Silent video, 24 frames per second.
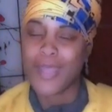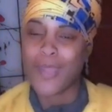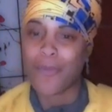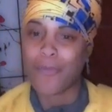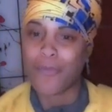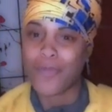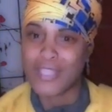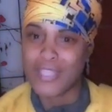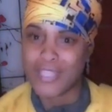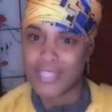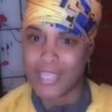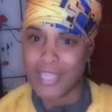
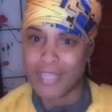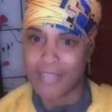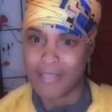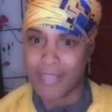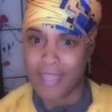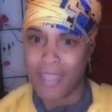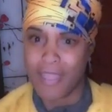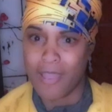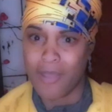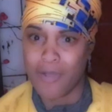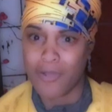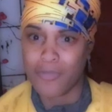and we shut it
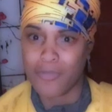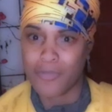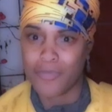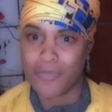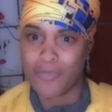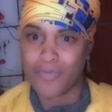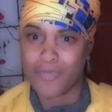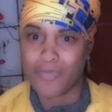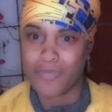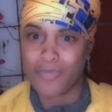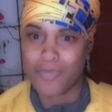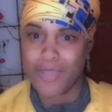down.
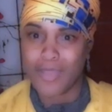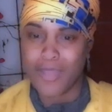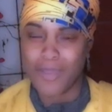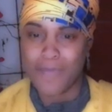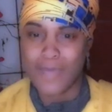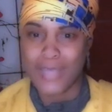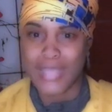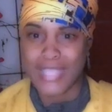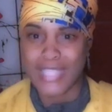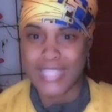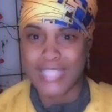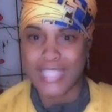
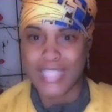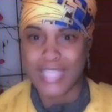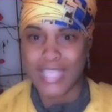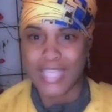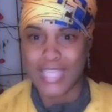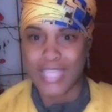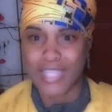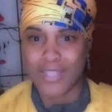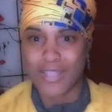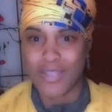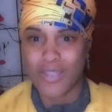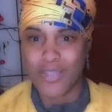Because again,